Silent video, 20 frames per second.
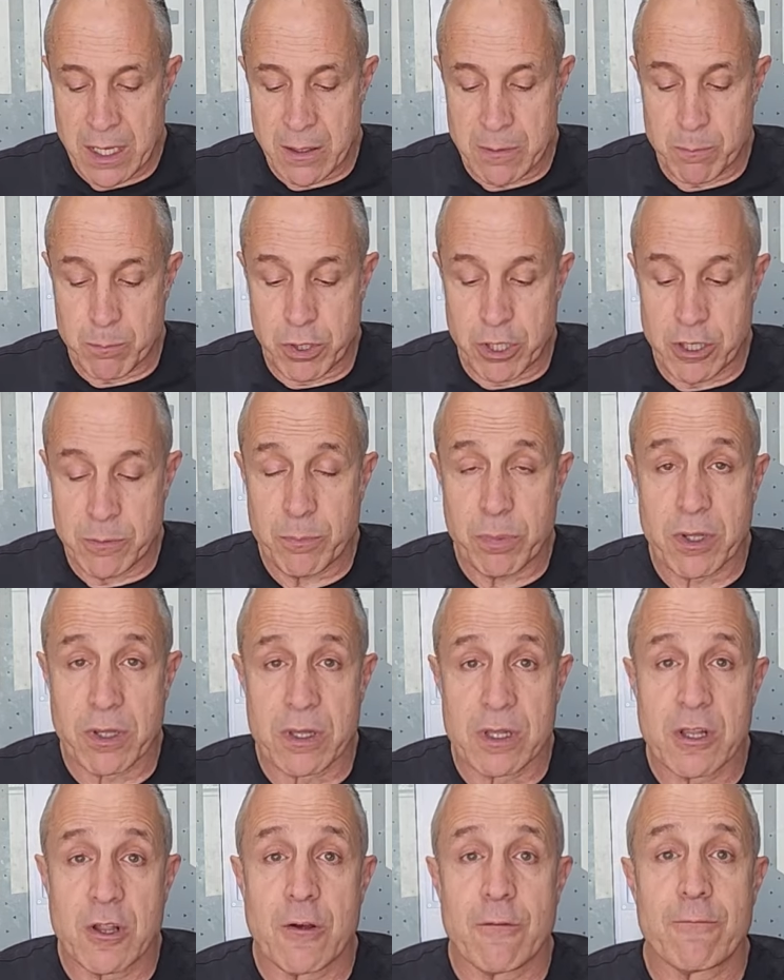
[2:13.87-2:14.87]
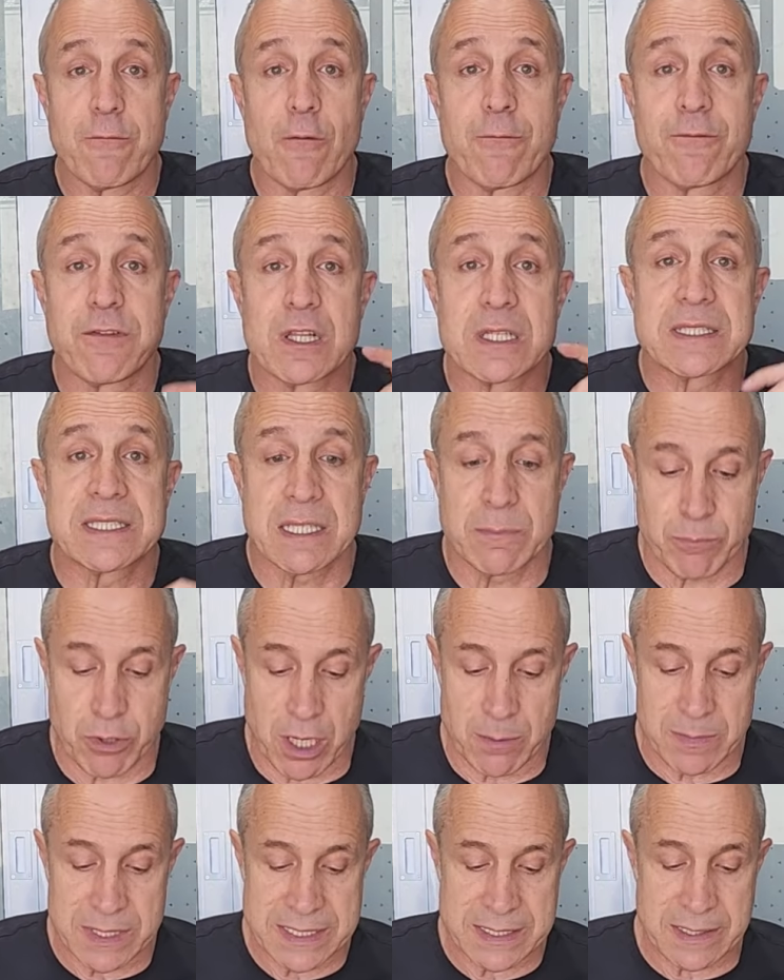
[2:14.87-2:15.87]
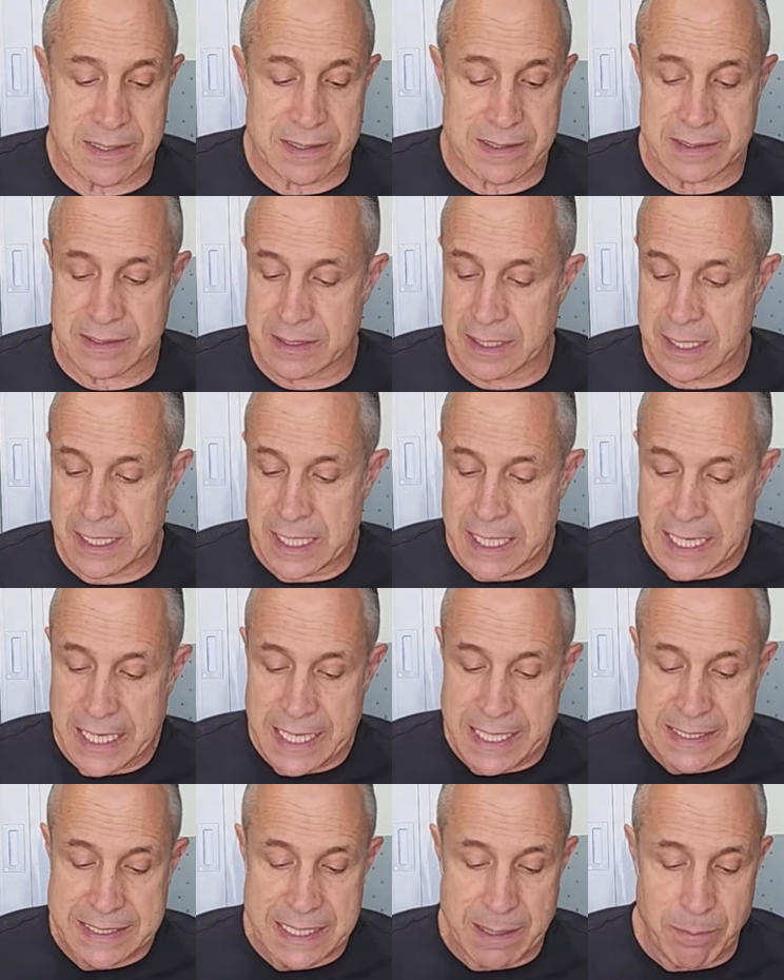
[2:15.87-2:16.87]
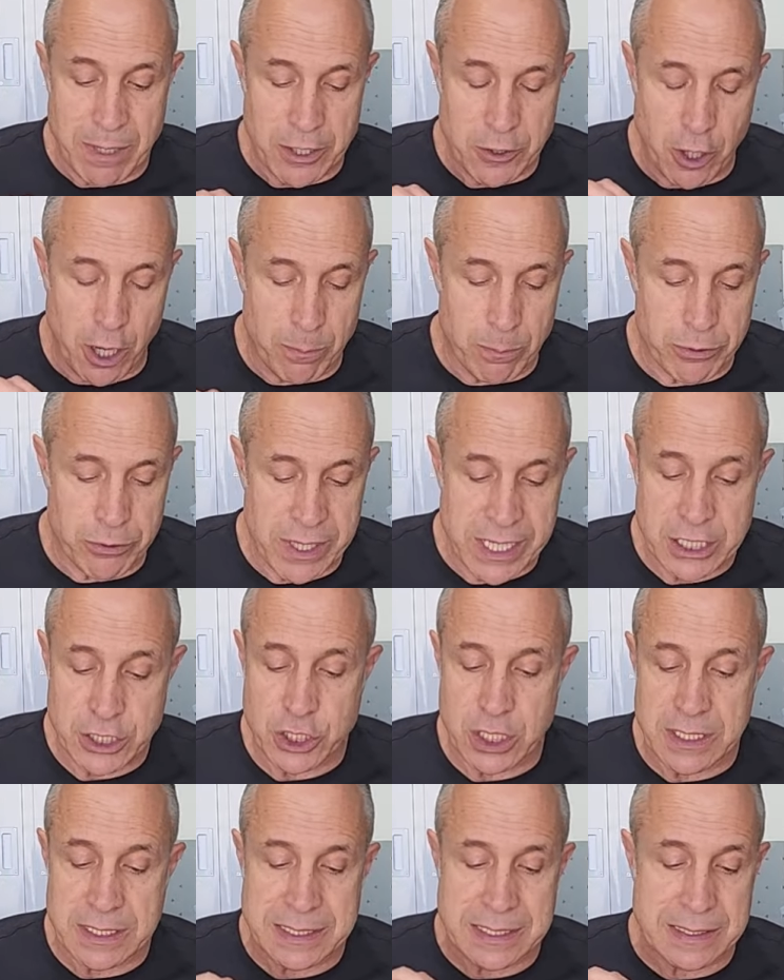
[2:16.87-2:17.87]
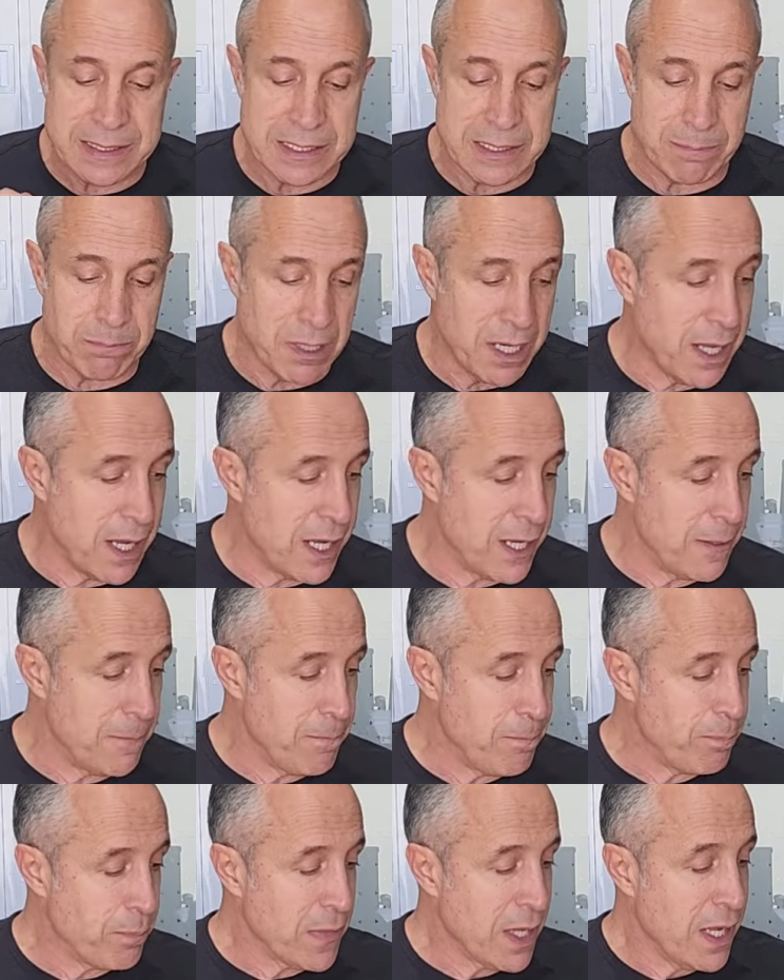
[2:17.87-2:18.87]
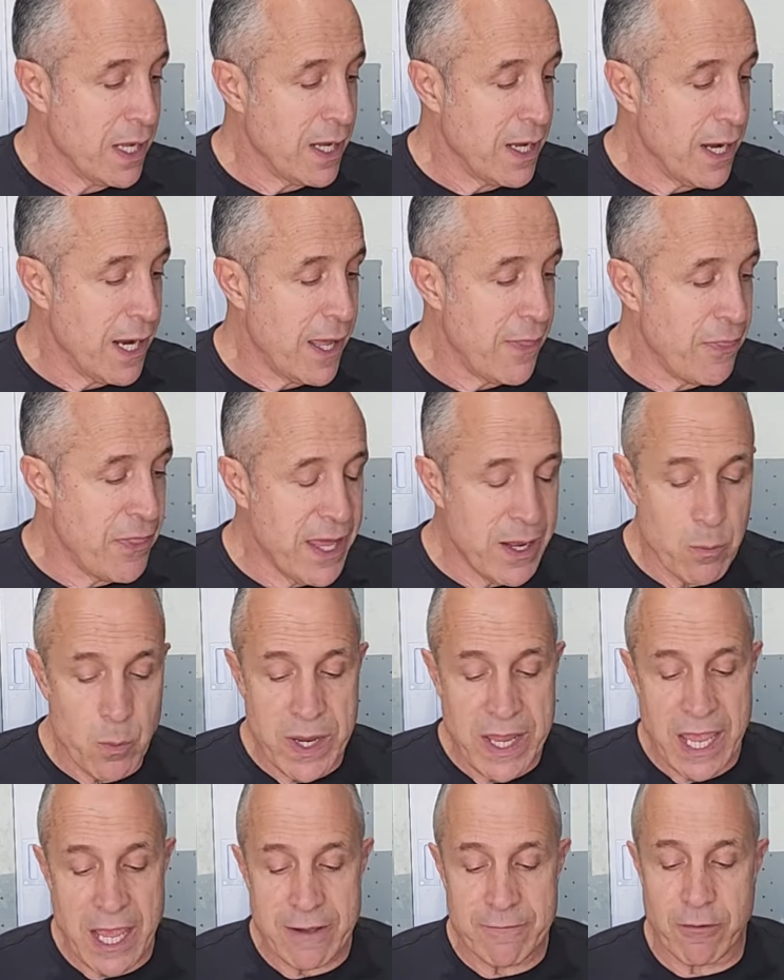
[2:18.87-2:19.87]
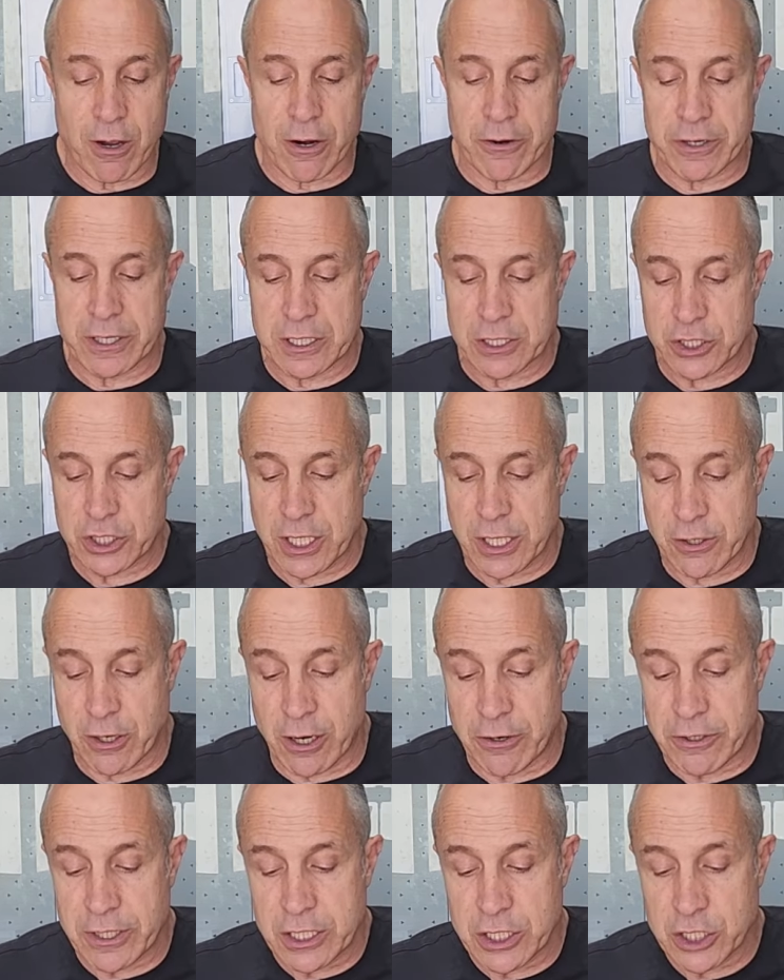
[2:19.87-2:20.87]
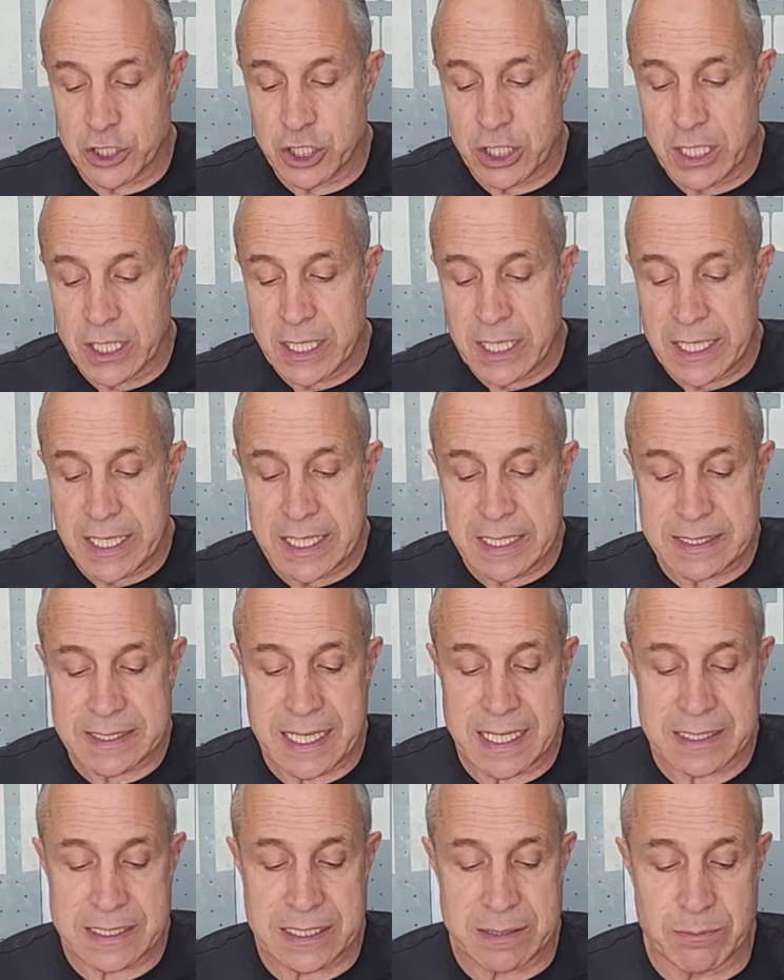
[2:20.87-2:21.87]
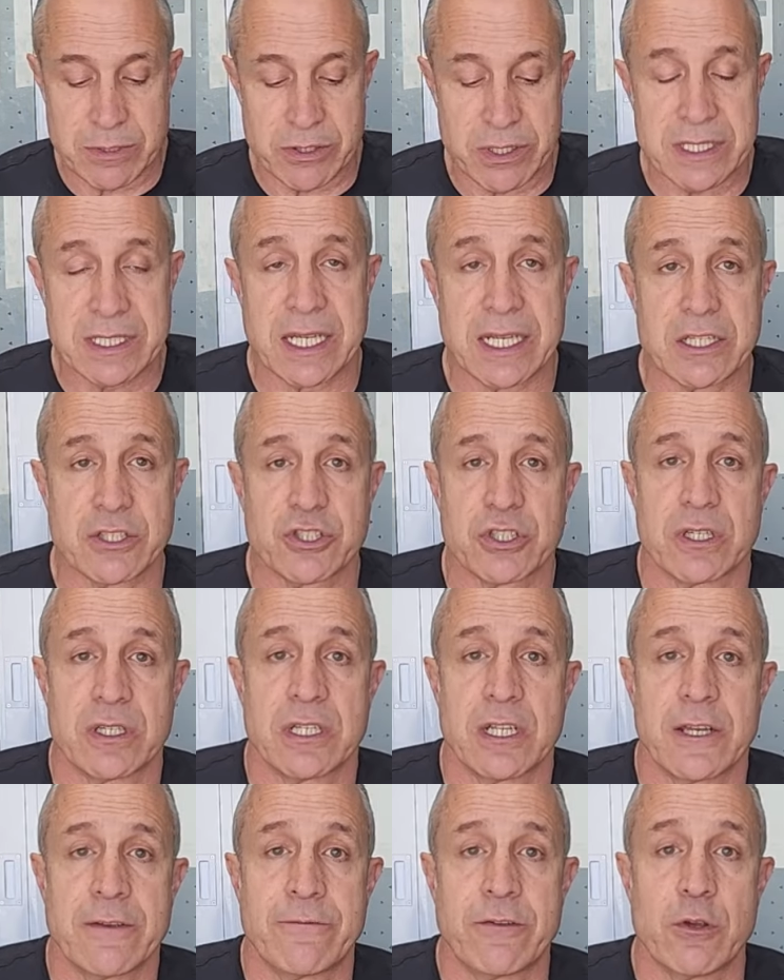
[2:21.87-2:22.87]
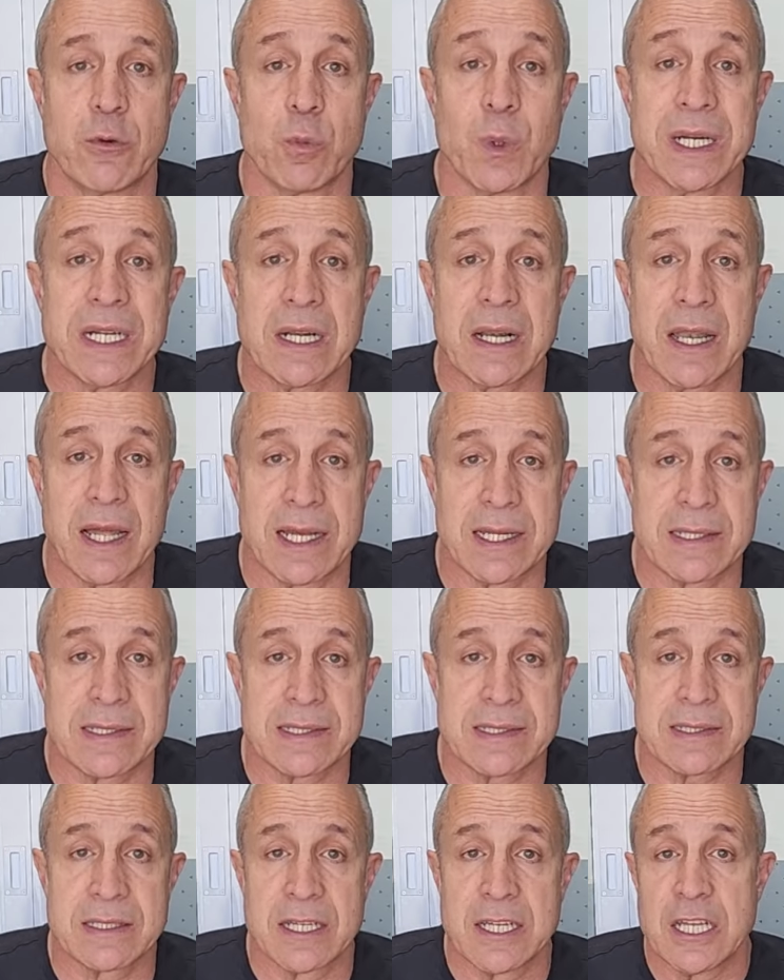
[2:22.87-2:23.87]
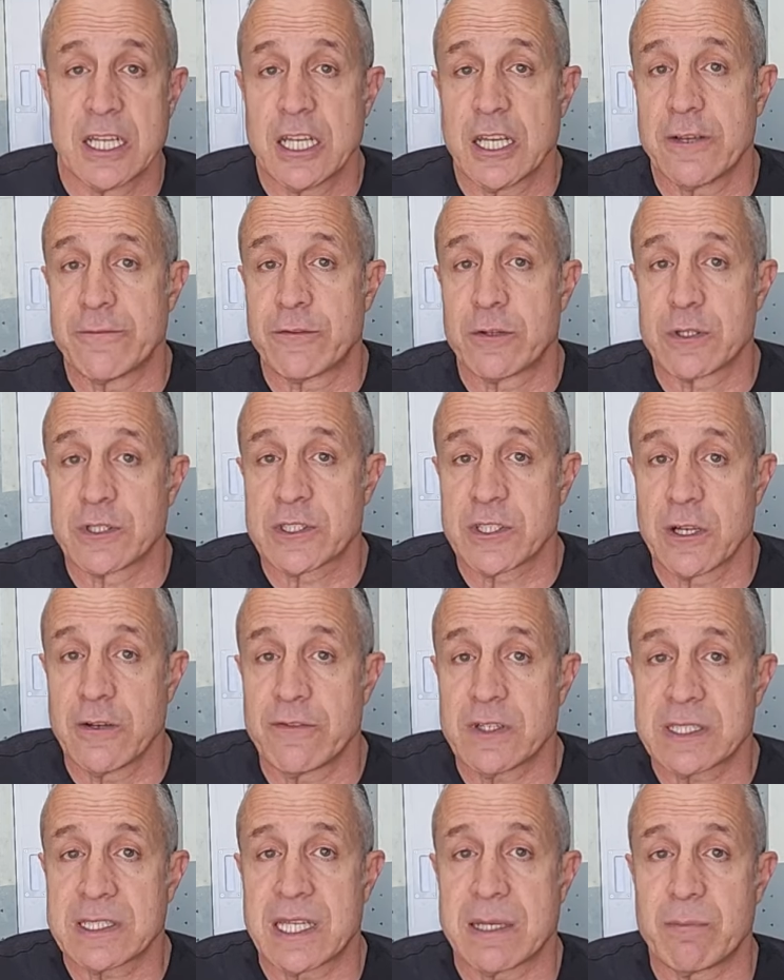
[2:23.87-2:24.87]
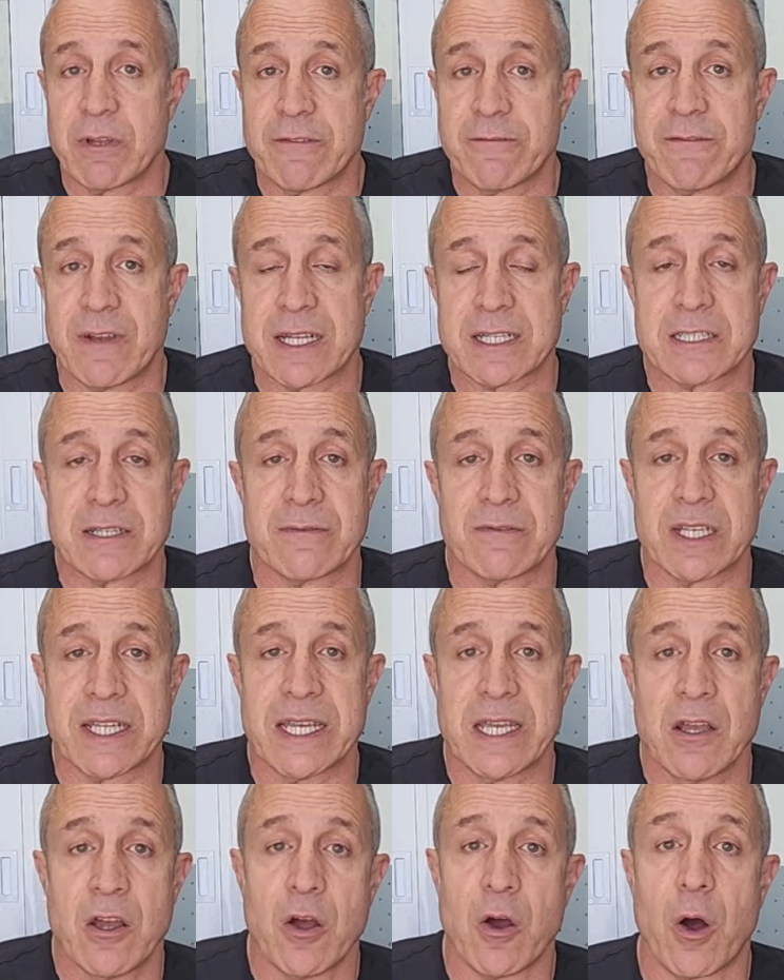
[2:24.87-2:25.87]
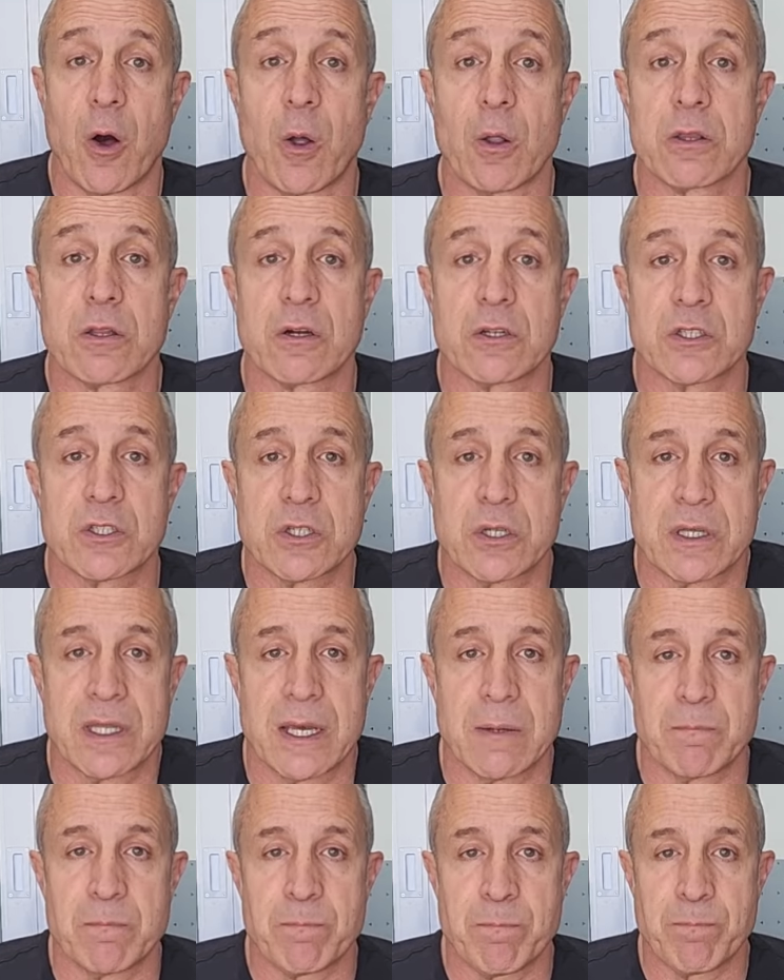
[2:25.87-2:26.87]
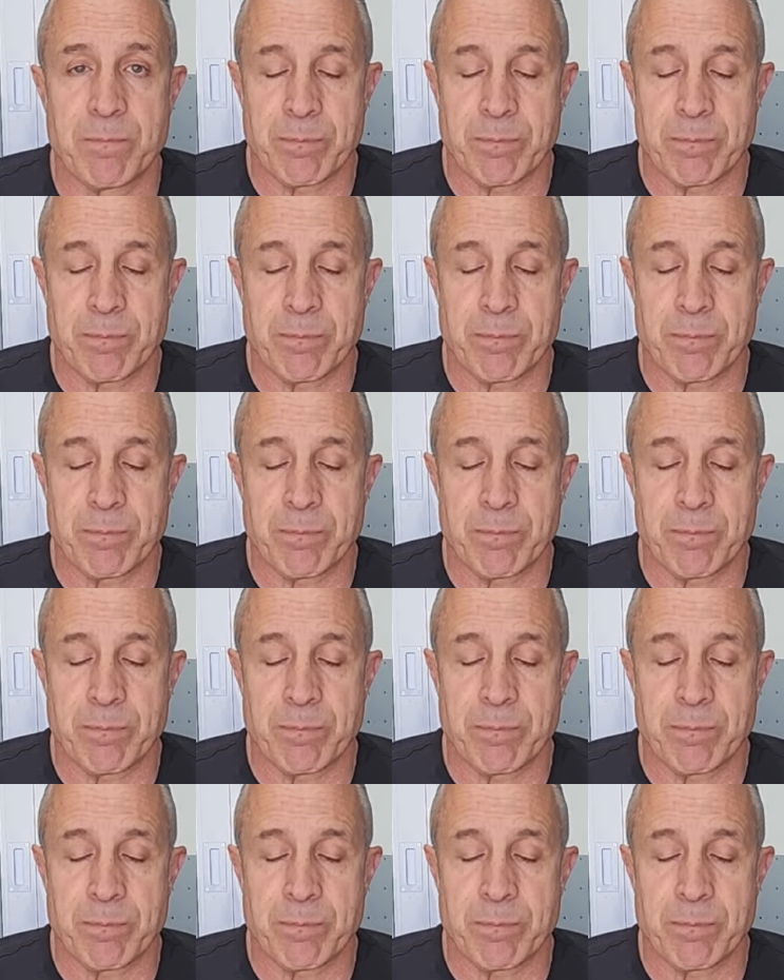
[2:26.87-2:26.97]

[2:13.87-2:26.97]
Purple fulfills the promises. It's about operations and supply. And then we have orange. And orange is customer retention. If you win clients, if you service them effectively, hold on to them.